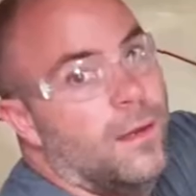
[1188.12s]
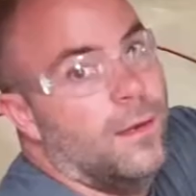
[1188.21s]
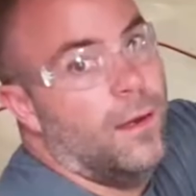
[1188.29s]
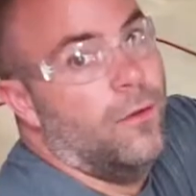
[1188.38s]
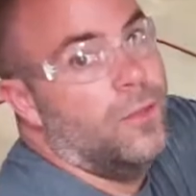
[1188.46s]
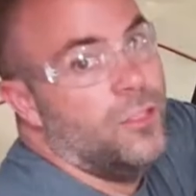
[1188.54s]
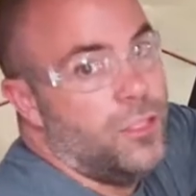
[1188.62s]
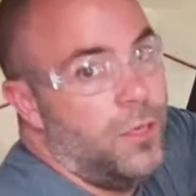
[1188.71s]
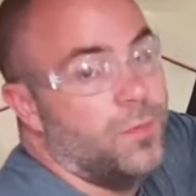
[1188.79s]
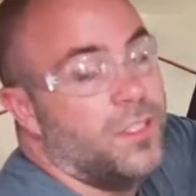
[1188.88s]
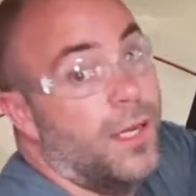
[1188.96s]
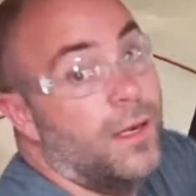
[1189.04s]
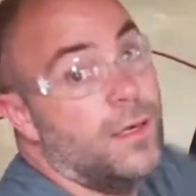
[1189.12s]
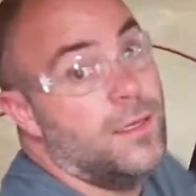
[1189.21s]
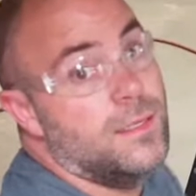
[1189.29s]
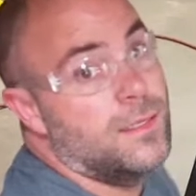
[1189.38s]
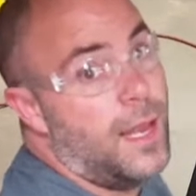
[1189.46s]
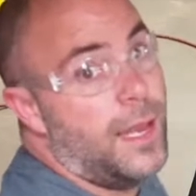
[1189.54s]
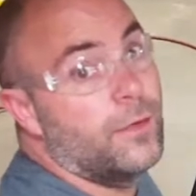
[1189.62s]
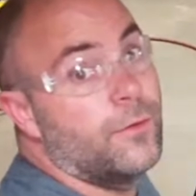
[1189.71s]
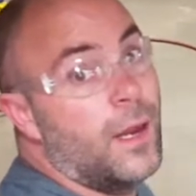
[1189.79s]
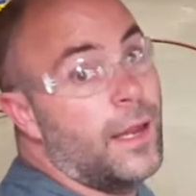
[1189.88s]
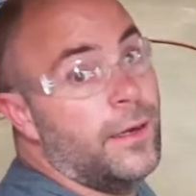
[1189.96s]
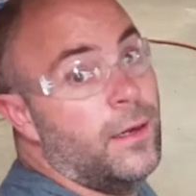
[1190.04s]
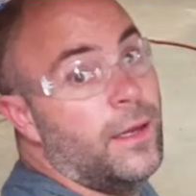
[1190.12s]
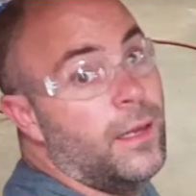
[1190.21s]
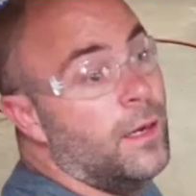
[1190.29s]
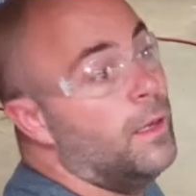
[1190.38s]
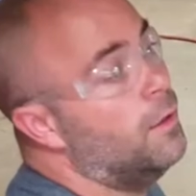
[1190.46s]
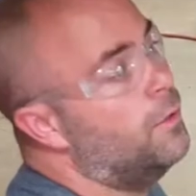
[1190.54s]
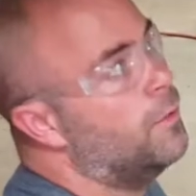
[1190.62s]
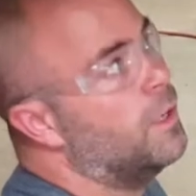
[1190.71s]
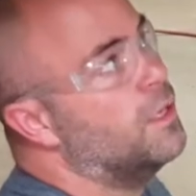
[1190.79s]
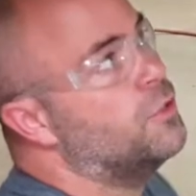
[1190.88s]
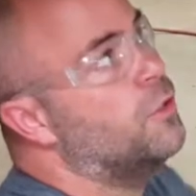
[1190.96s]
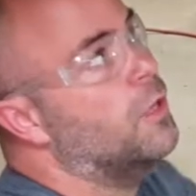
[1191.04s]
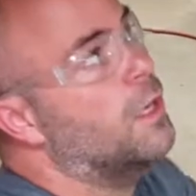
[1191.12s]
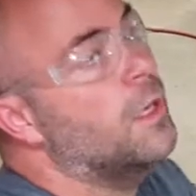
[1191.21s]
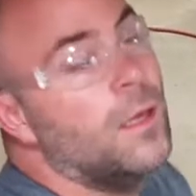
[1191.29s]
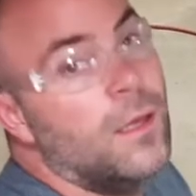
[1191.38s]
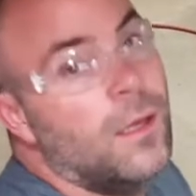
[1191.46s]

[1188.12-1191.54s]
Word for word: now if the Jeep set at exact ride height, we're gonna torque,